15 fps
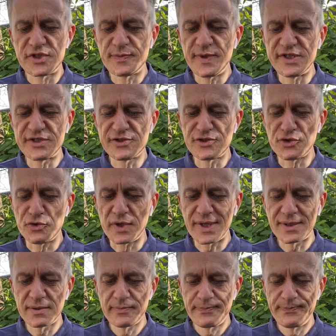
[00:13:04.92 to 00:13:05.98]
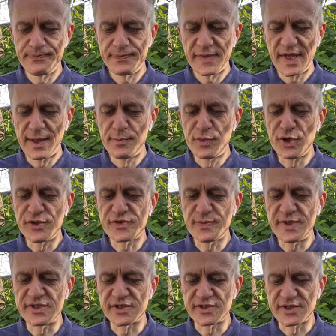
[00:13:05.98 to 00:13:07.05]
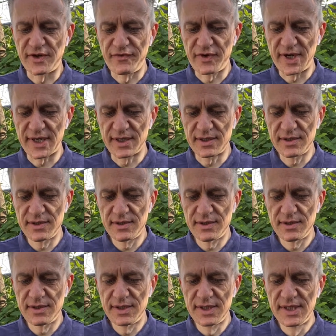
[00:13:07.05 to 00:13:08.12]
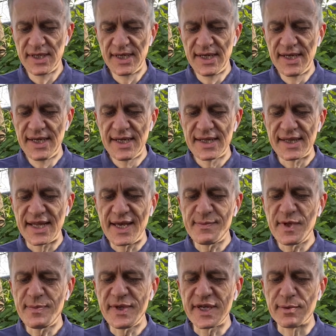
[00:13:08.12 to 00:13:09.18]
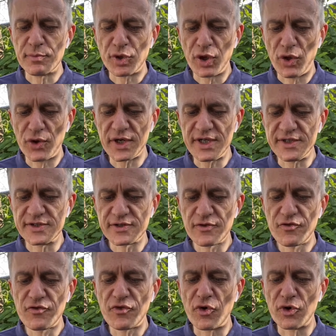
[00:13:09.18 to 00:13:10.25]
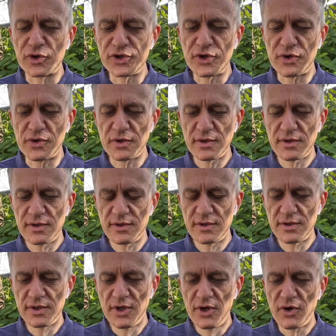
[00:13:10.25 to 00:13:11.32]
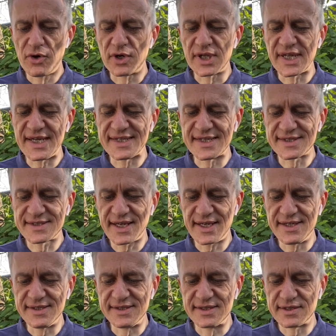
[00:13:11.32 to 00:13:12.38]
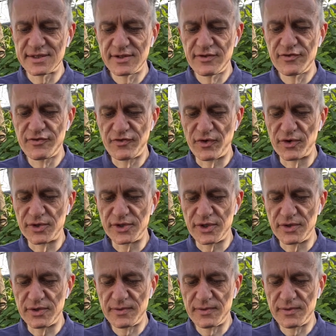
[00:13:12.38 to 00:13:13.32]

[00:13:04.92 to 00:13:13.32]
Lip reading: me to doing, put me to suffering. Let me be employed for you, or laid aside for you.